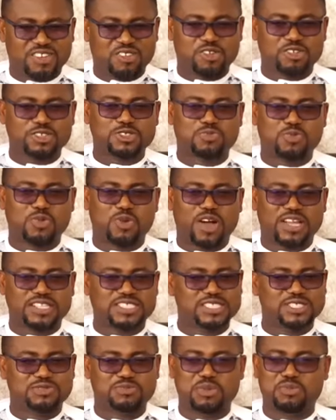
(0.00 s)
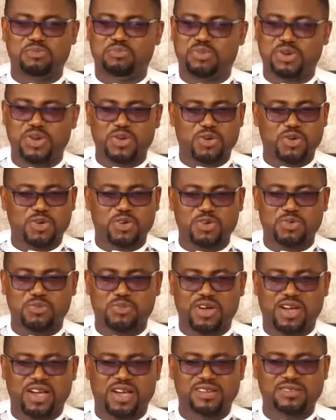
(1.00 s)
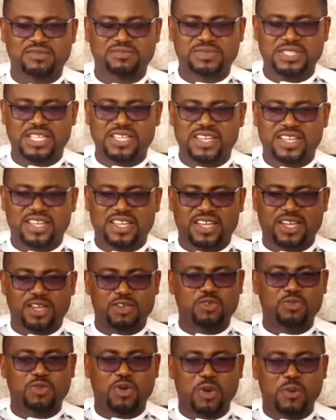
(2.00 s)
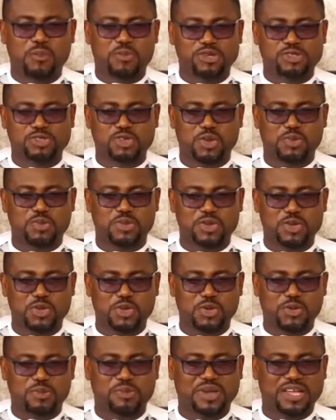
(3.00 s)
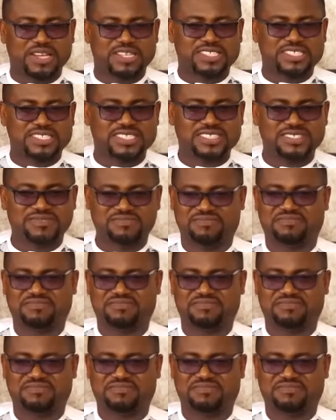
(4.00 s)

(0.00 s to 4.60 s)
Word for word: gospel artists be Brionuma, a human person with you, but